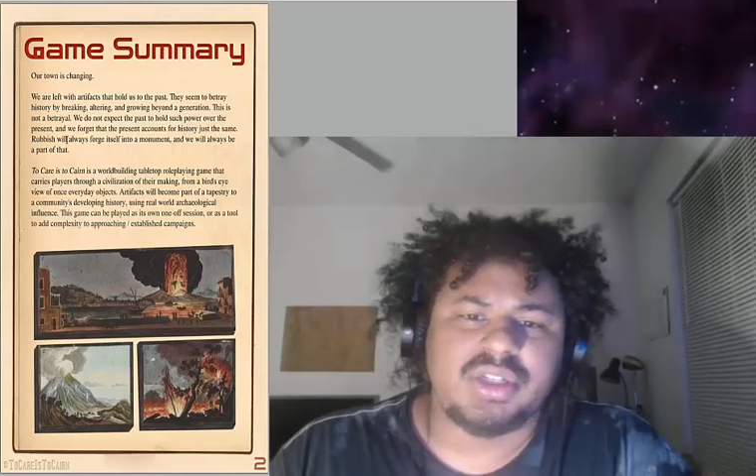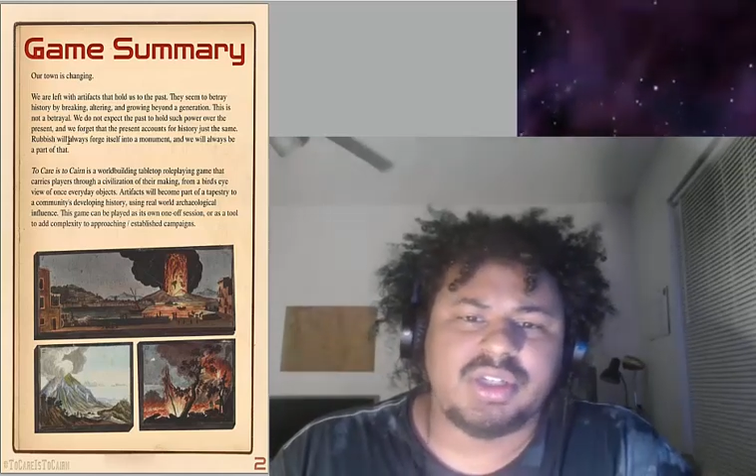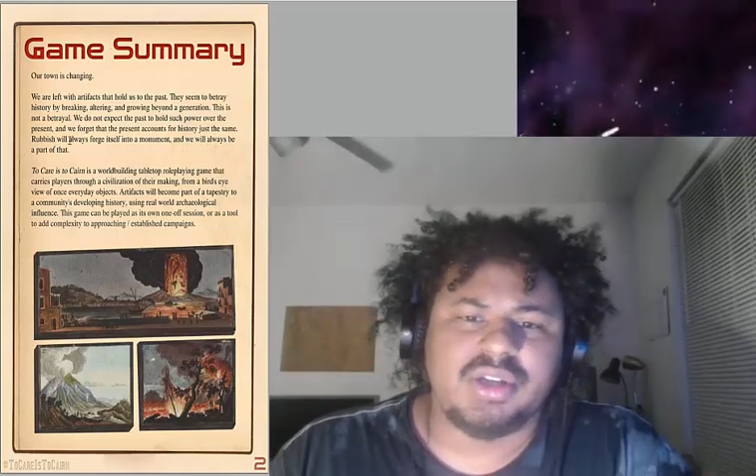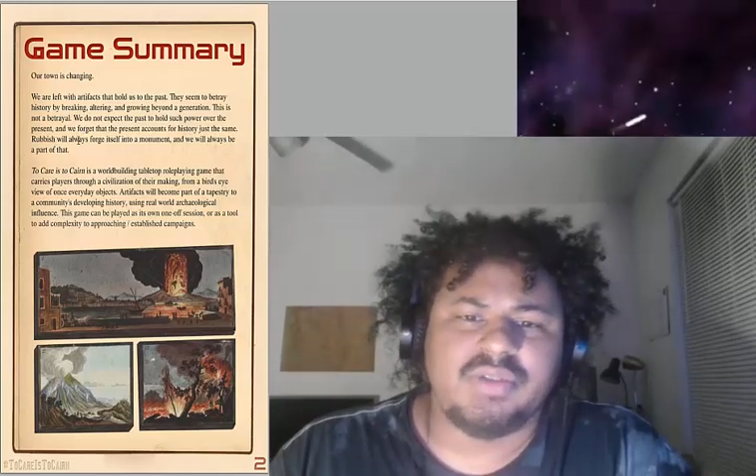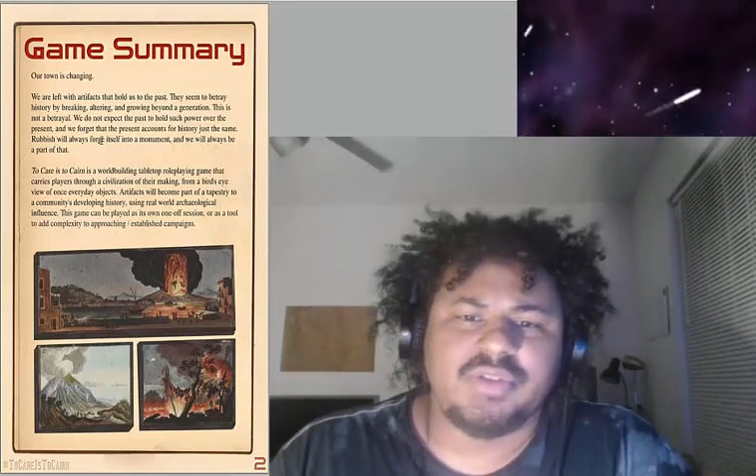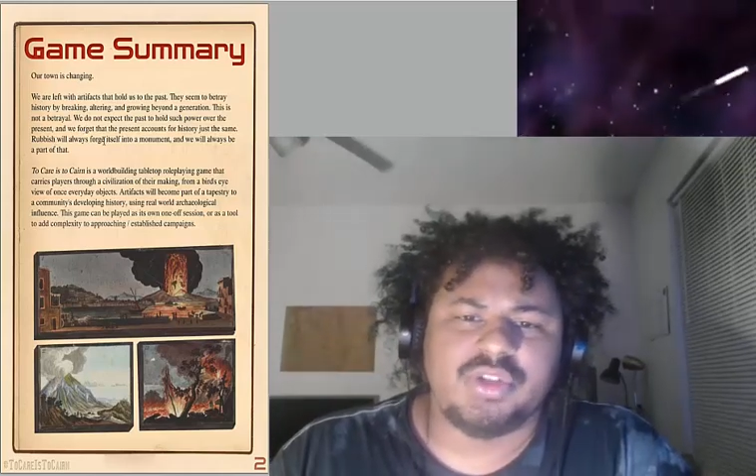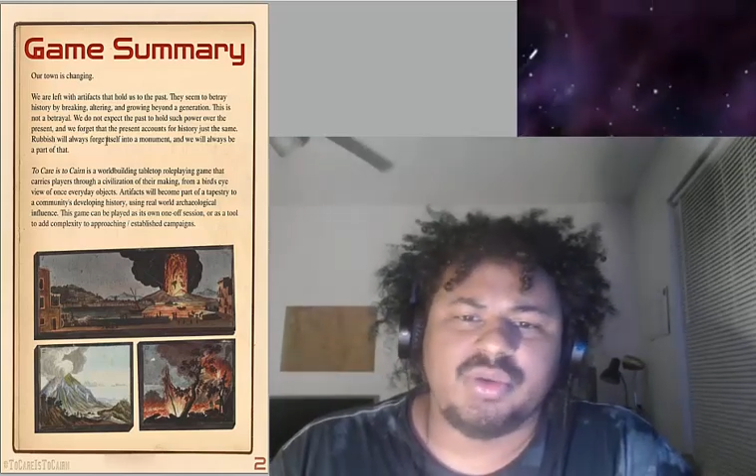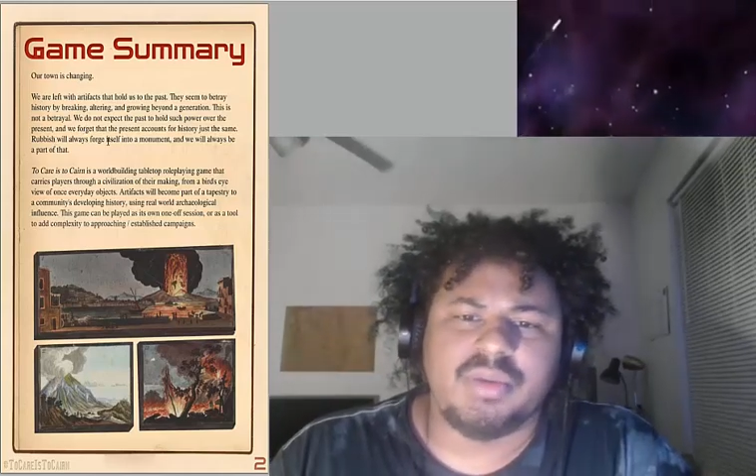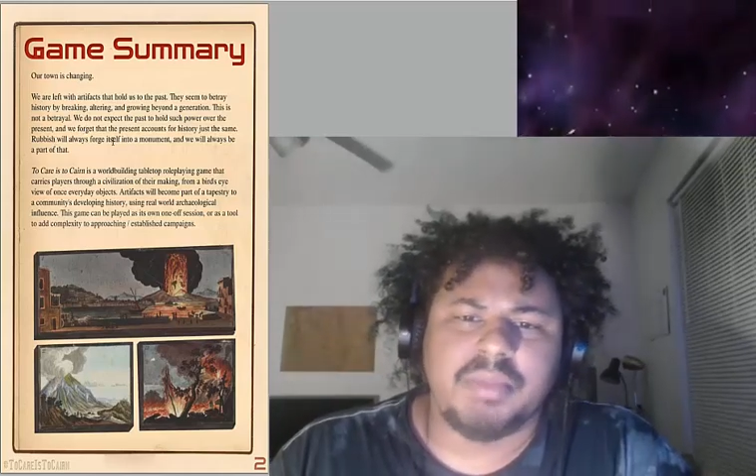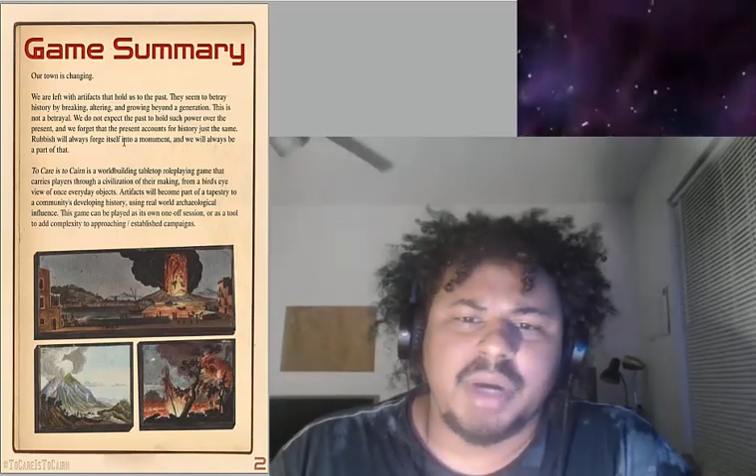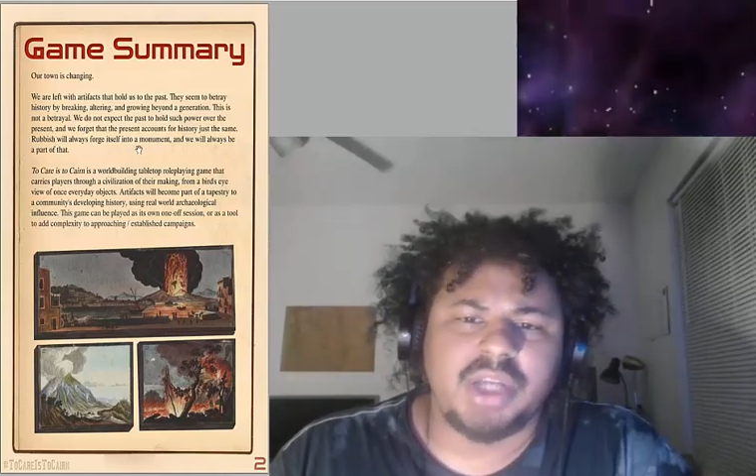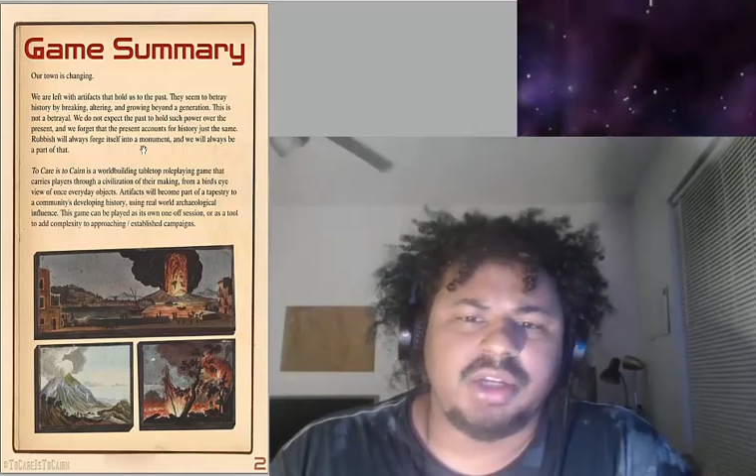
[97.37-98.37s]
itself into
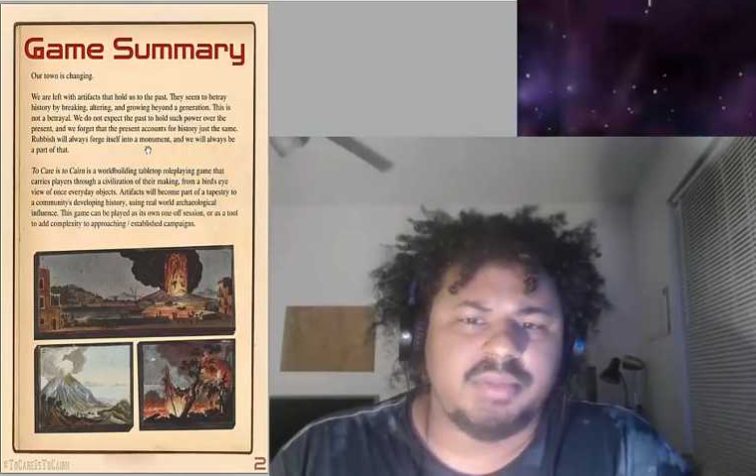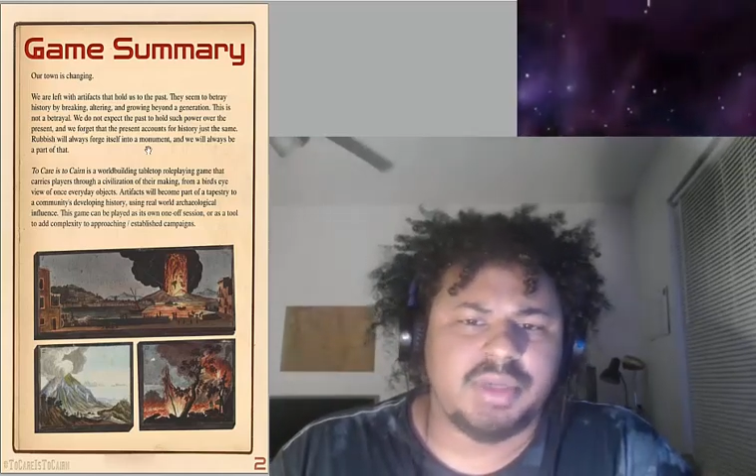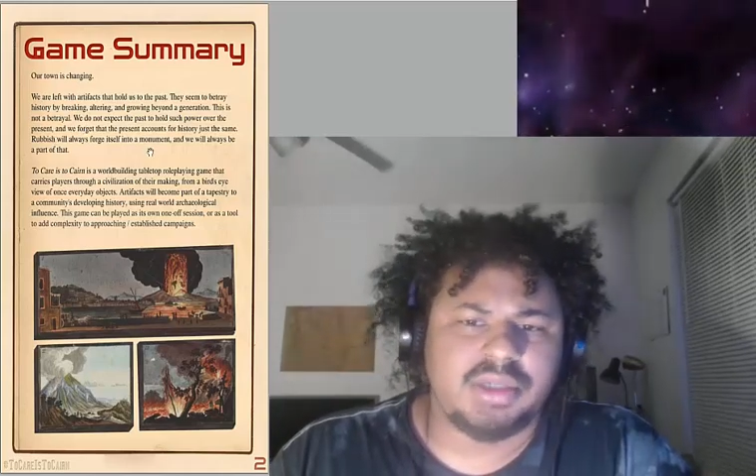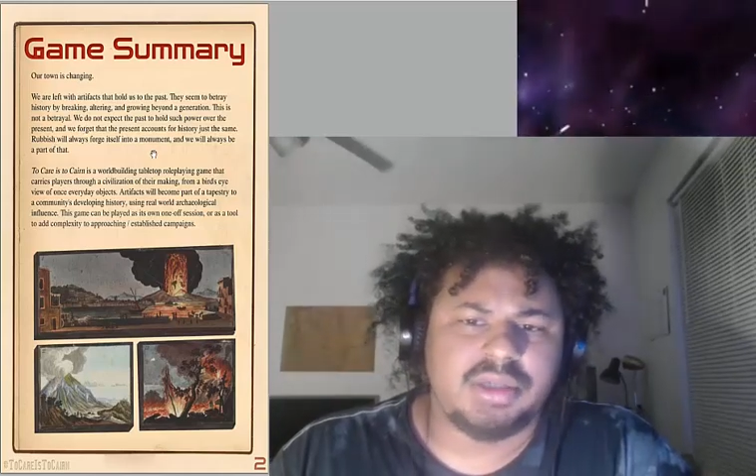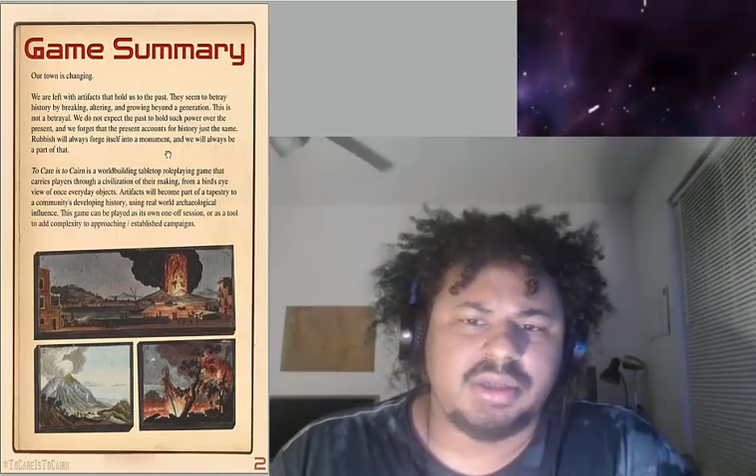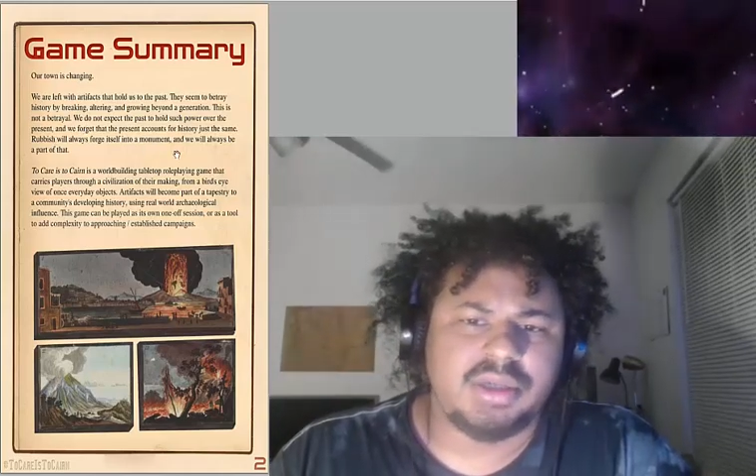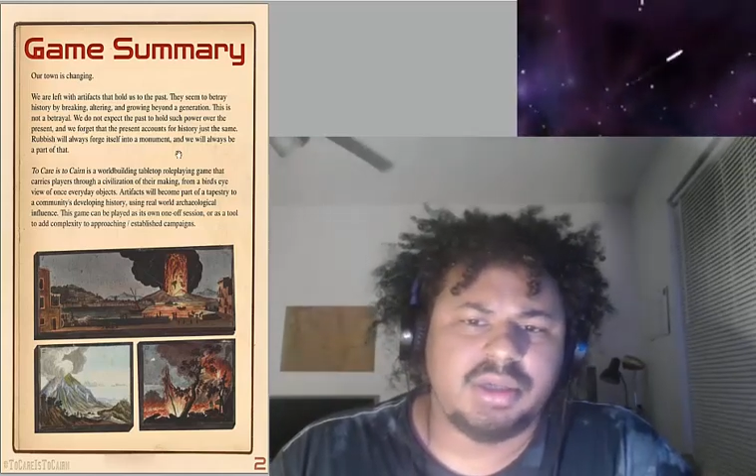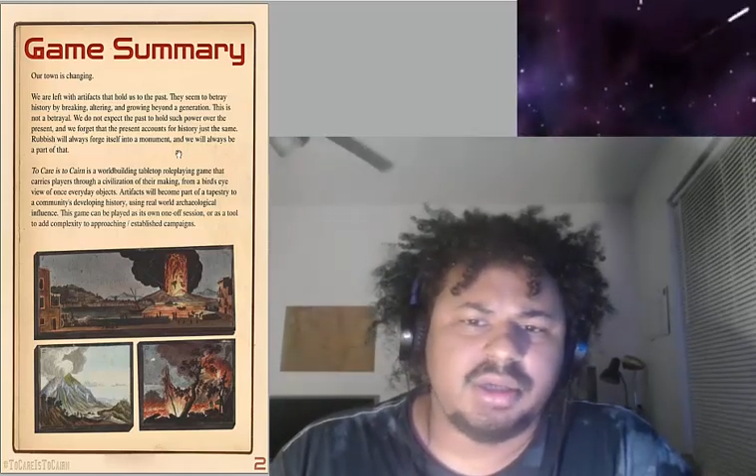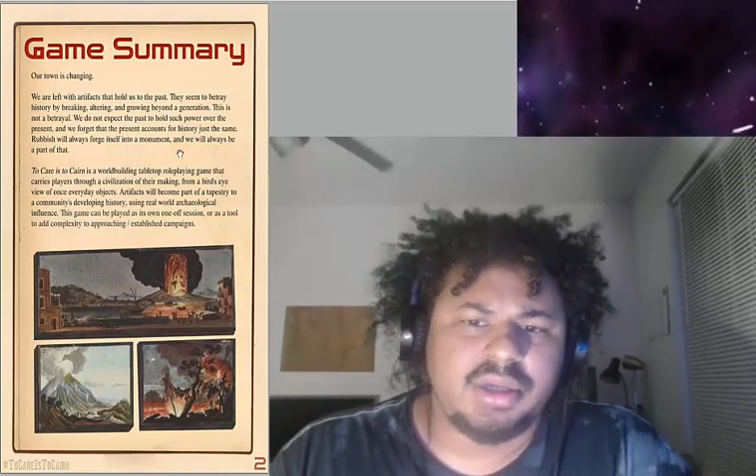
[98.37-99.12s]
a monument,